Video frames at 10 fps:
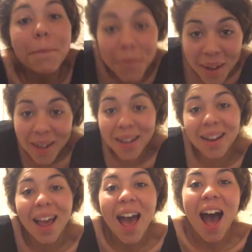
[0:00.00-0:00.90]
But
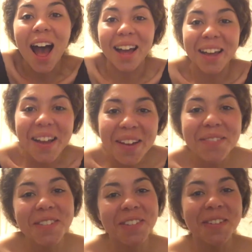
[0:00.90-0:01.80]
I
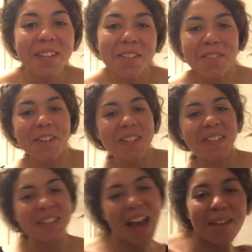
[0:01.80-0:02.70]
am doing the
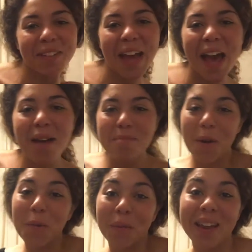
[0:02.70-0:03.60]
first SnapGap
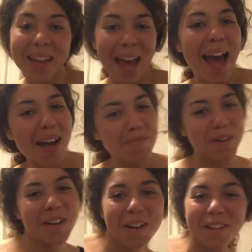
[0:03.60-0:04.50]
recap
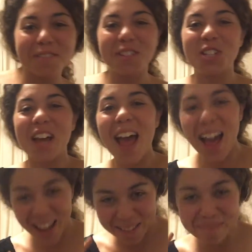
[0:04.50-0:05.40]
of
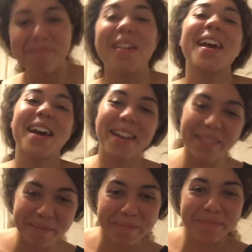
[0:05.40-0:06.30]
Japan.